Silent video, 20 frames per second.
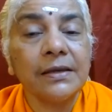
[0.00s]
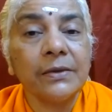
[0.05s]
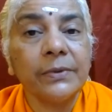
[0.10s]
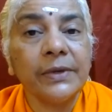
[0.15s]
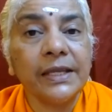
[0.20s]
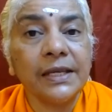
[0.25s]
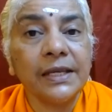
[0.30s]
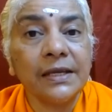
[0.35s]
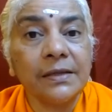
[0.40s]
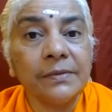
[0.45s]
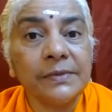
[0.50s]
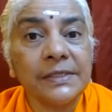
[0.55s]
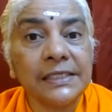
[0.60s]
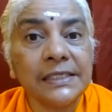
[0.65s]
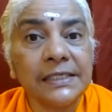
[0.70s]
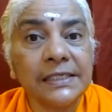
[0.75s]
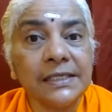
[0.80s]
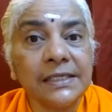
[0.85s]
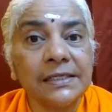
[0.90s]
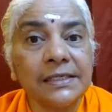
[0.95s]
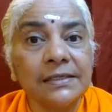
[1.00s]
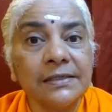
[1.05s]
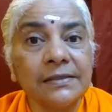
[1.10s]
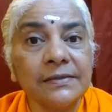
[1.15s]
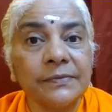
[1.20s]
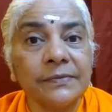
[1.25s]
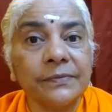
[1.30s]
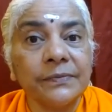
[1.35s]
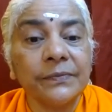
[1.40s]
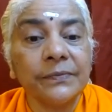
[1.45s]
When I'm still,
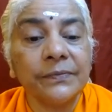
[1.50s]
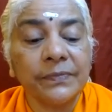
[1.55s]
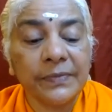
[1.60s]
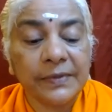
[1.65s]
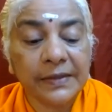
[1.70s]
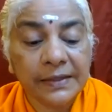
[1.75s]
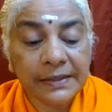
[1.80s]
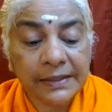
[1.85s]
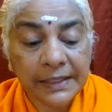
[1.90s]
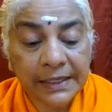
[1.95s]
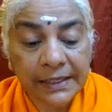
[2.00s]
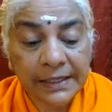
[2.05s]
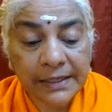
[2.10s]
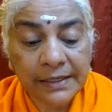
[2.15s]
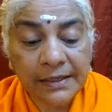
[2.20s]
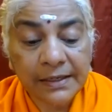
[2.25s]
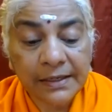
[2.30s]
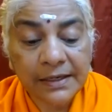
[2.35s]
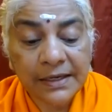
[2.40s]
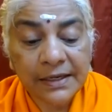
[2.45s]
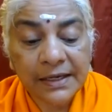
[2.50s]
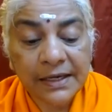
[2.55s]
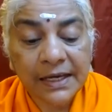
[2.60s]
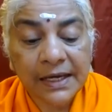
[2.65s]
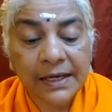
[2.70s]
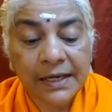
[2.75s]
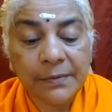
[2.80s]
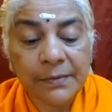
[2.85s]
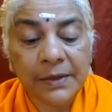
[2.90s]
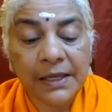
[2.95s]
then
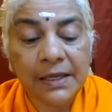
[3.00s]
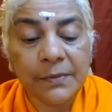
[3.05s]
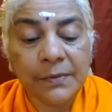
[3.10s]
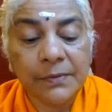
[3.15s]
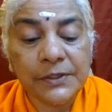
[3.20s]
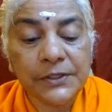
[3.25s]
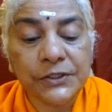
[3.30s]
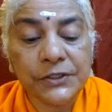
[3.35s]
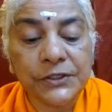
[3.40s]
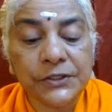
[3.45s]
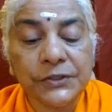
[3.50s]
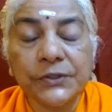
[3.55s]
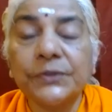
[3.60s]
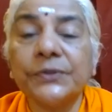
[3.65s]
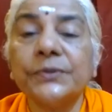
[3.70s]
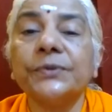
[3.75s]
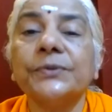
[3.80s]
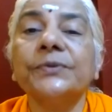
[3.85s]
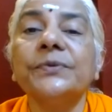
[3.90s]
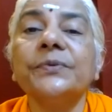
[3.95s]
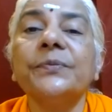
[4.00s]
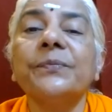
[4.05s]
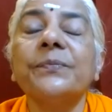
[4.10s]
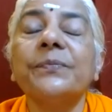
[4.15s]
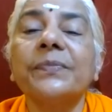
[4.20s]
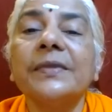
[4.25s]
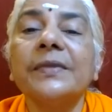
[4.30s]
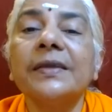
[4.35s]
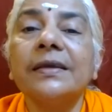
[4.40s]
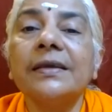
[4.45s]
I'm able to know
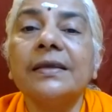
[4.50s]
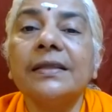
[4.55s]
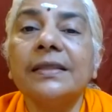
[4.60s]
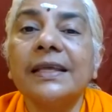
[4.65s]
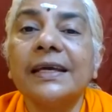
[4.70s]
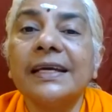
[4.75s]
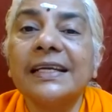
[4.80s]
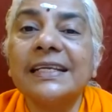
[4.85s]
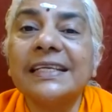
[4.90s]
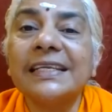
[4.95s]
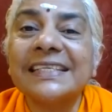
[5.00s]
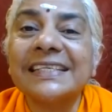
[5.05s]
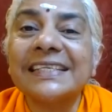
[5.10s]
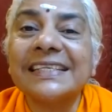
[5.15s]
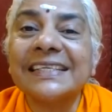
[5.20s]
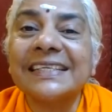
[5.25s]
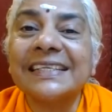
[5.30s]
that